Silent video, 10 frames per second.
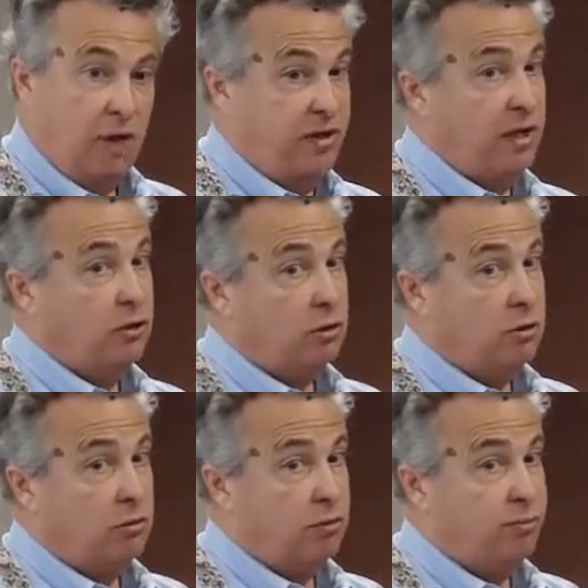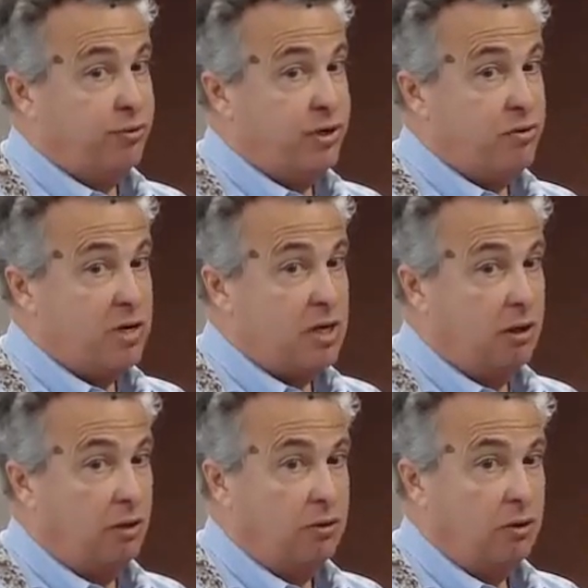Things are going pretty
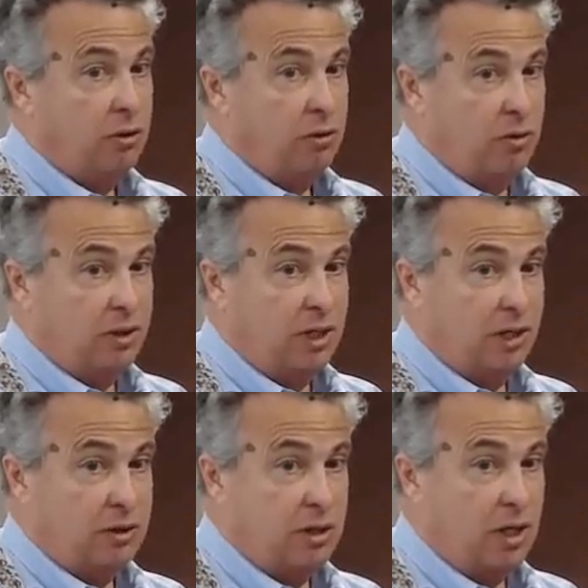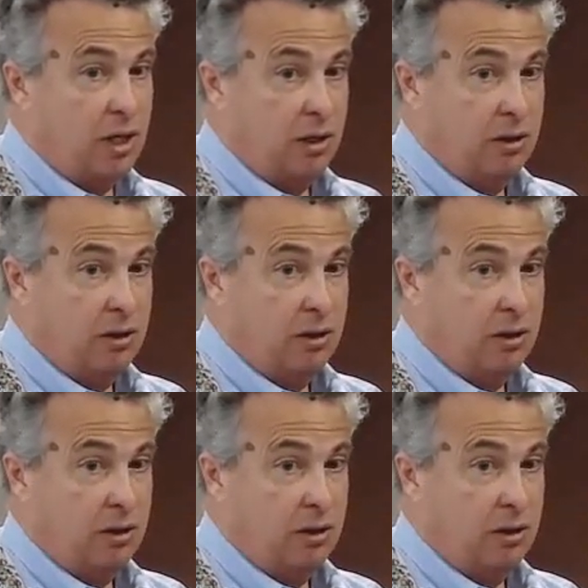well. What God say?